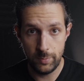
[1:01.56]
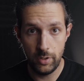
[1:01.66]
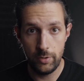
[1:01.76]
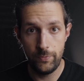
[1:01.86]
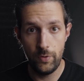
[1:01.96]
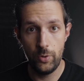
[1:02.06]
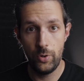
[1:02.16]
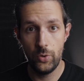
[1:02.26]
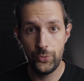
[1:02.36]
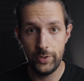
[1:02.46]
similar
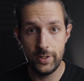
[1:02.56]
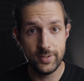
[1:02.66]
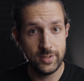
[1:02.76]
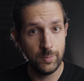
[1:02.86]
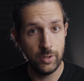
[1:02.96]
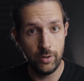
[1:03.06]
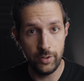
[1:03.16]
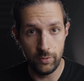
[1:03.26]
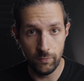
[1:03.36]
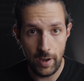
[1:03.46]
photos in similar
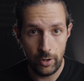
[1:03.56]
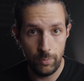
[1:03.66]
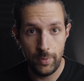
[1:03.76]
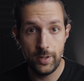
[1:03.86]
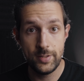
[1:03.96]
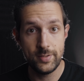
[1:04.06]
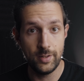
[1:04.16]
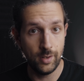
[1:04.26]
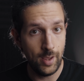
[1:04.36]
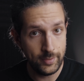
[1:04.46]
environments
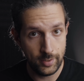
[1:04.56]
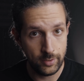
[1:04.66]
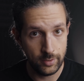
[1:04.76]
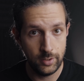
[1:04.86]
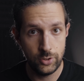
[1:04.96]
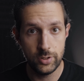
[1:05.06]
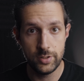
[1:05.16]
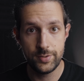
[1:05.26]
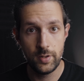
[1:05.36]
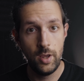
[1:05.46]
and lighting
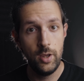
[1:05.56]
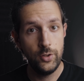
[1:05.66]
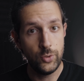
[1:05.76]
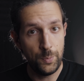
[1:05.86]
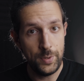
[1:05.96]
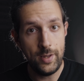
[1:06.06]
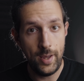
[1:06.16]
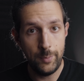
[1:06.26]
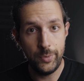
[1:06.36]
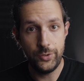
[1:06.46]
conditions to
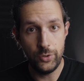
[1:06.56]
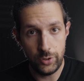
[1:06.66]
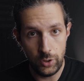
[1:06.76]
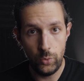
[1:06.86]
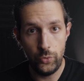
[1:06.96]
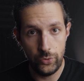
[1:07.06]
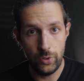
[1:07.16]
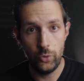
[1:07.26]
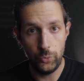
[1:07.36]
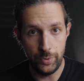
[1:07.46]
be able to use
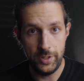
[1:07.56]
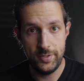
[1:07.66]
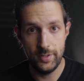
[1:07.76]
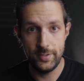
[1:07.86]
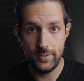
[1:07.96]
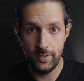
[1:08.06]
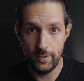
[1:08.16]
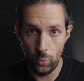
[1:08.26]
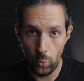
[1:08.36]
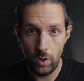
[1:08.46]
those presets in
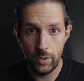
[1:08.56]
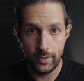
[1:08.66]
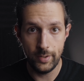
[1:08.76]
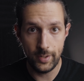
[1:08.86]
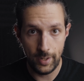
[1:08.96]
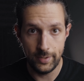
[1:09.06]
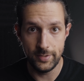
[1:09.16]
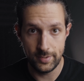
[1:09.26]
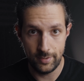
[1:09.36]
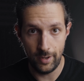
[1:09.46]
that one-click
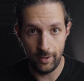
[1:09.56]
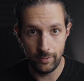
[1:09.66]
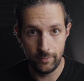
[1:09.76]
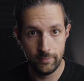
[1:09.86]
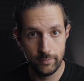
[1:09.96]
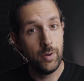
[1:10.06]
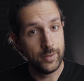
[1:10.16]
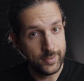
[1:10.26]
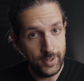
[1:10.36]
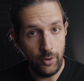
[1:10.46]
edit style.
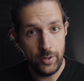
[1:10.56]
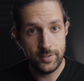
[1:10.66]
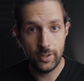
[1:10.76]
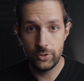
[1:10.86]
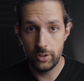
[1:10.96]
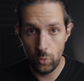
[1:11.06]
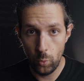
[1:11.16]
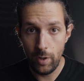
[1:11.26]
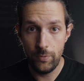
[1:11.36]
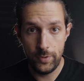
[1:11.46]
But there is actually
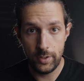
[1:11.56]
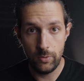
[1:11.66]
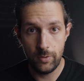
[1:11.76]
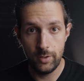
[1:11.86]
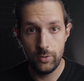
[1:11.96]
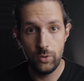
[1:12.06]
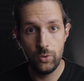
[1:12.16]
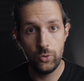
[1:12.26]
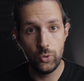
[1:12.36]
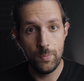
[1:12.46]
one thing you can
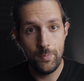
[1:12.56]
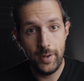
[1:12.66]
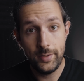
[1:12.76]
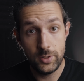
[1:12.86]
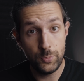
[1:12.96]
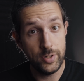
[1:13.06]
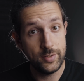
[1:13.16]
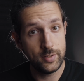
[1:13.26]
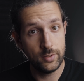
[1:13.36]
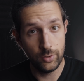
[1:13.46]
do to make these
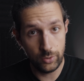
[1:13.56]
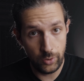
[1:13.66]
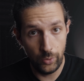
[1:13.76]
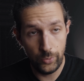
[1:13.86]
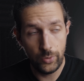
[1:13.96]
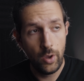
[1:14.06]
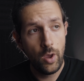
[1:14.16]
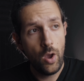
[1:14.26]
presets look good,